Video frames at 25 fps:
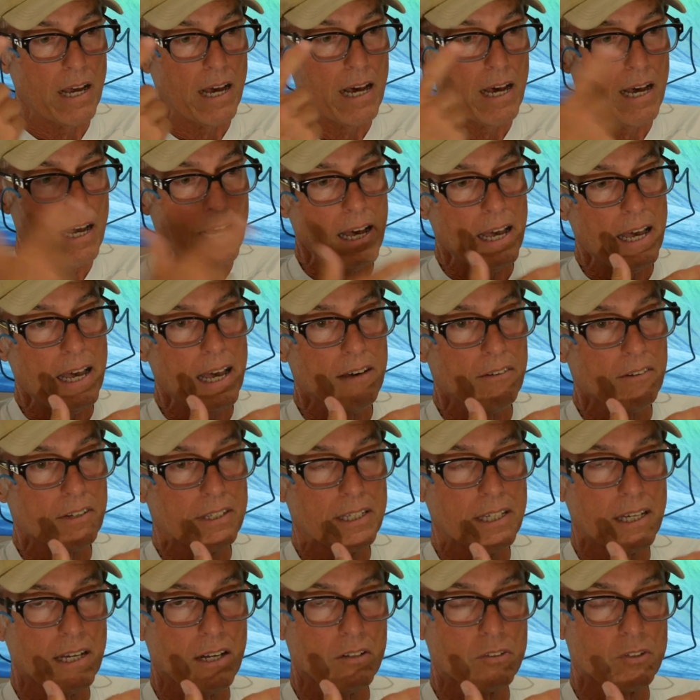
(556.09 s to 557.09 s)
I have a
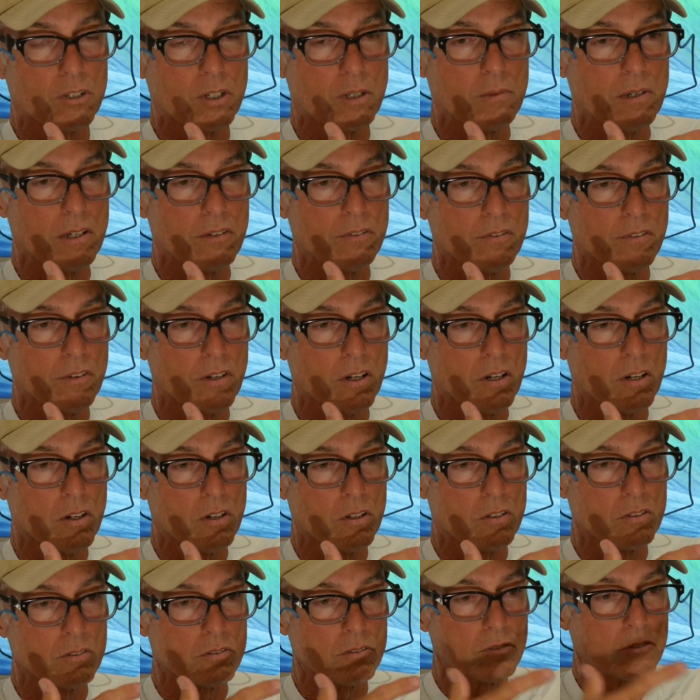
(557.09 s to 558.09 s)
calendar on my
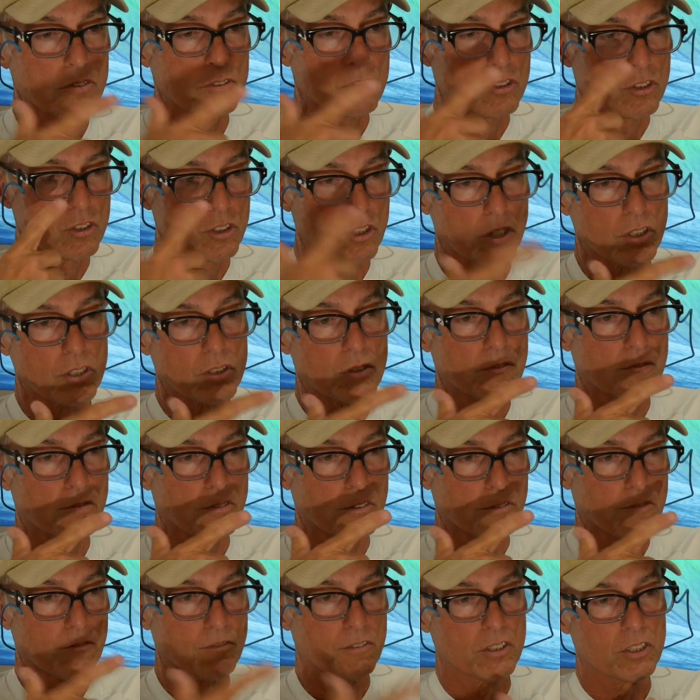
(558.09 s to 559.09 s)
phone just
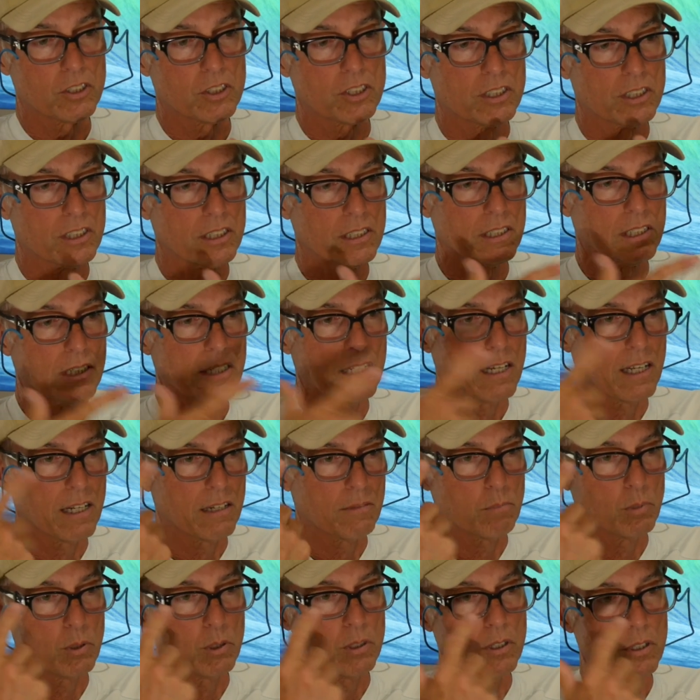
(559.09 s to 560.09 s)
for fishing
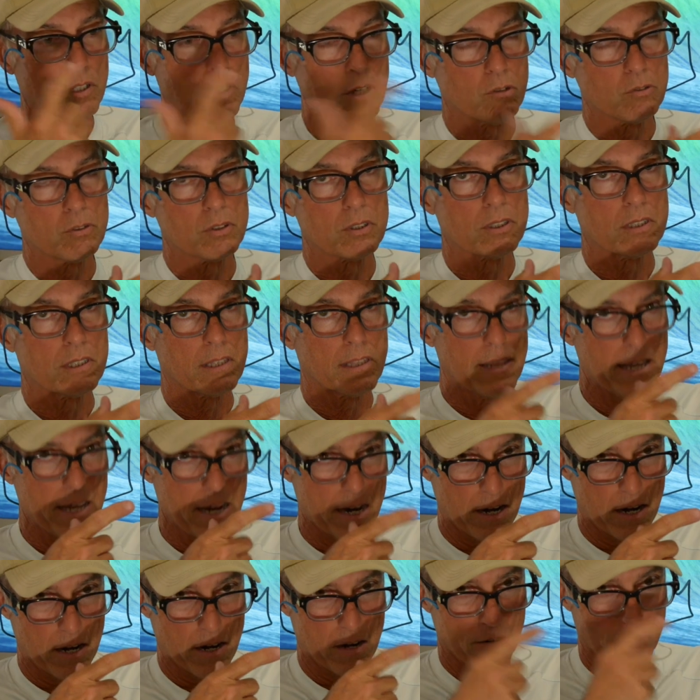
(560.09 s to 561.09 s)
and put notes in
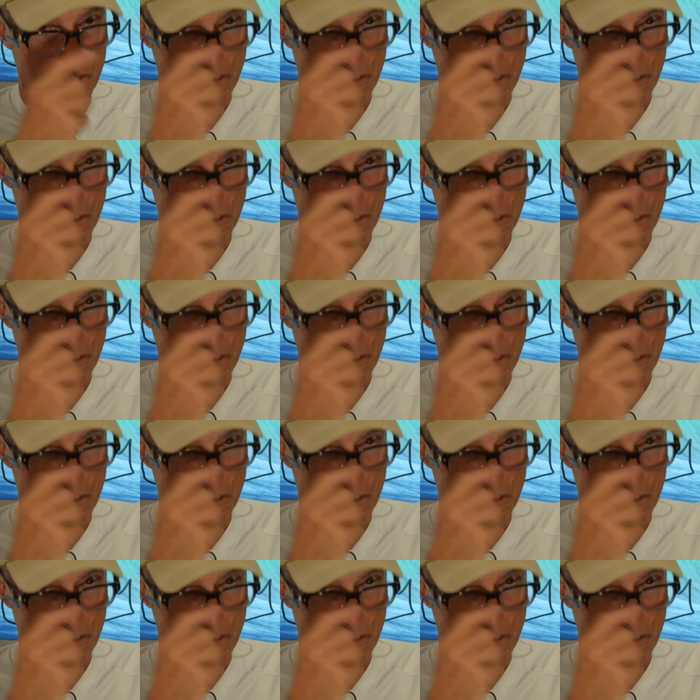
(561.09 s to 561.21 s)
there